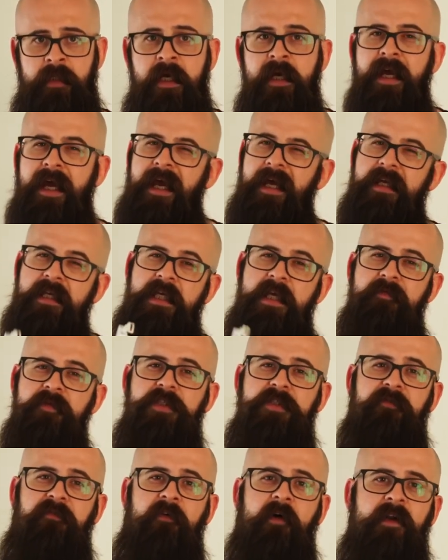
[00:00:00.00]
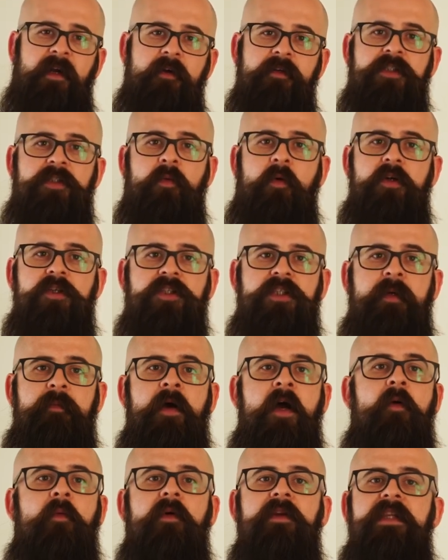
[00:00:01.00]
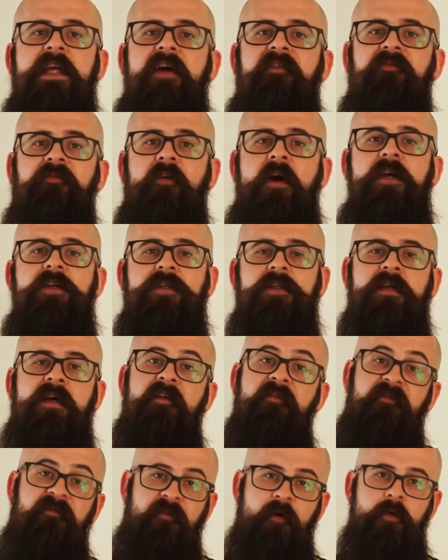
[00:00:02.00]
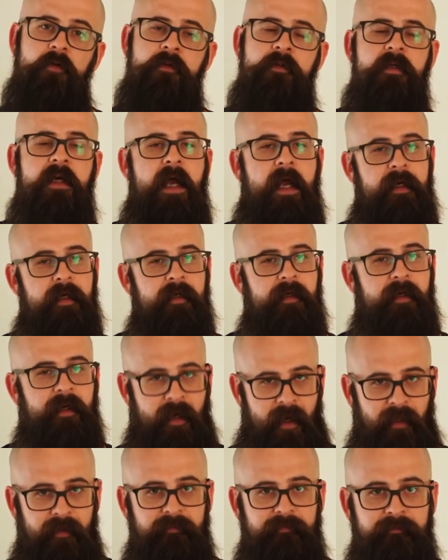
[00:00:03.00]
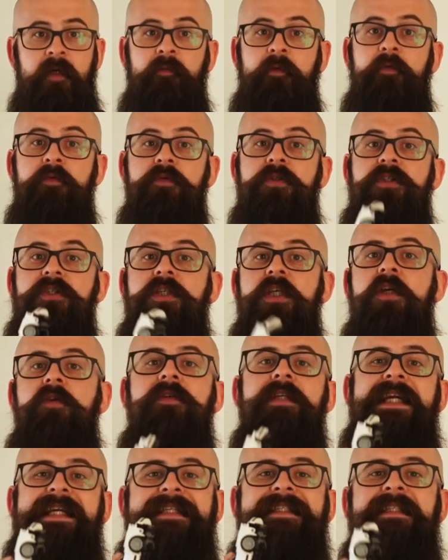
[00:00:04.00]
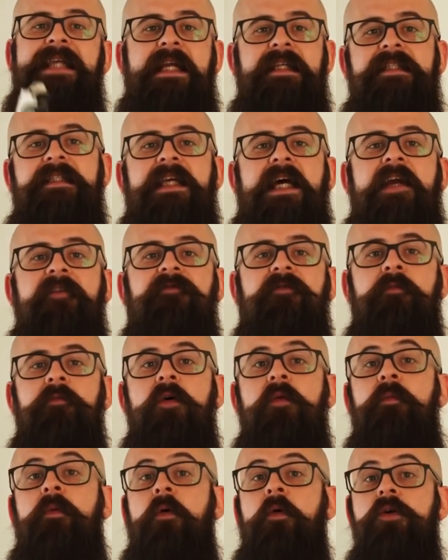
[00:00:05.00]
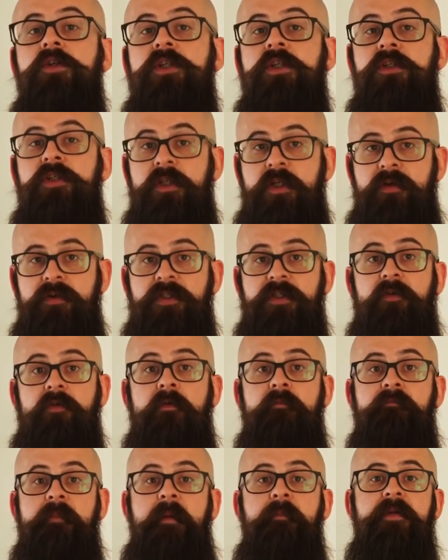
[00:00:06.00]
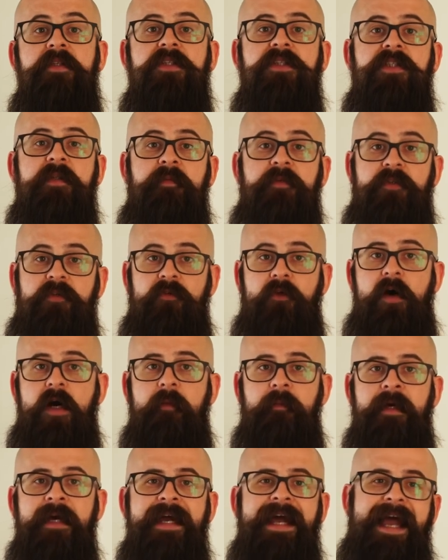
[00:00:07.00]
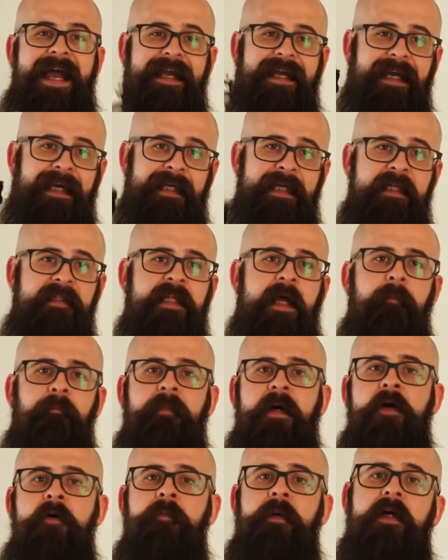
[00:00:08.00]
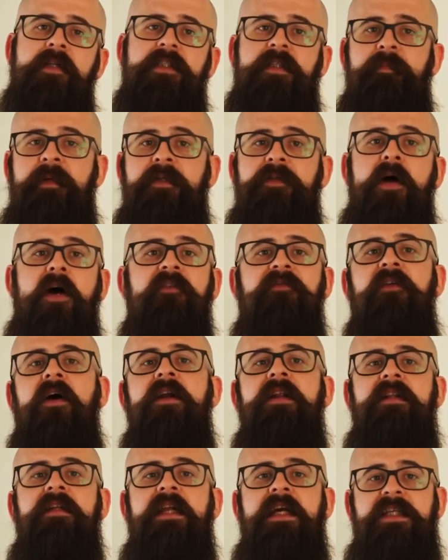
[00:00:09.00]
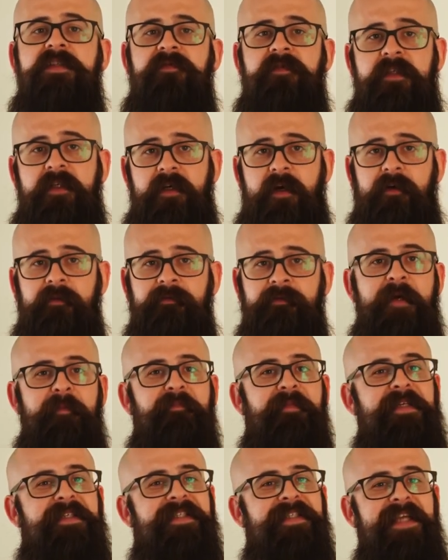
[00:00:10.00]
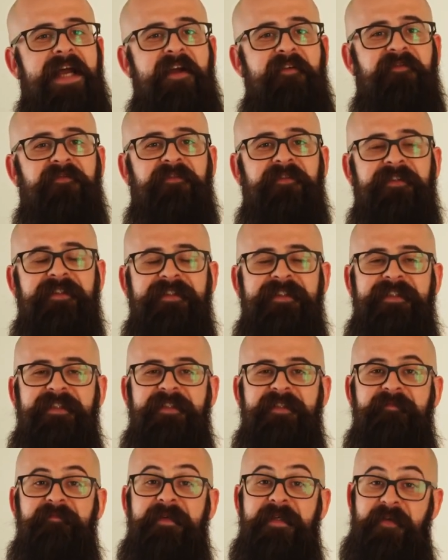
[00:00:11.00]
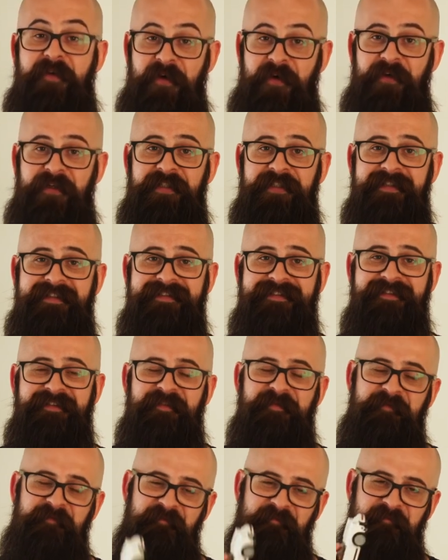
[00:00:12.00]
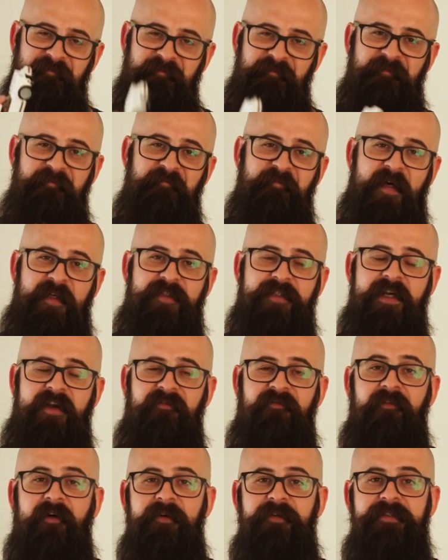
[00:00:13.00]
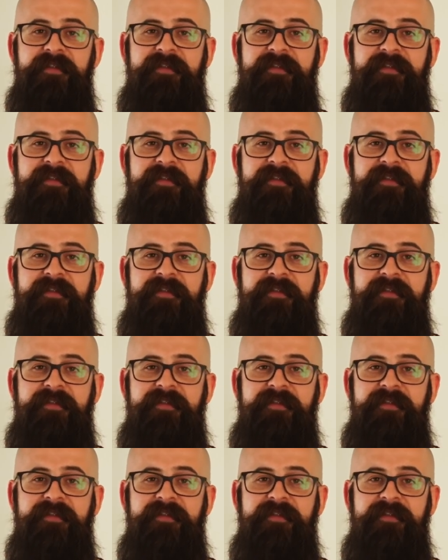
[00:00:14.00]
and give us a follow to watch them when they're fresh, full, and uncut. We will see you next Saturday for more Porsche news, so remember to subscribe and click that bell button to be notified of the next video. Be safe, be good, much love, folks.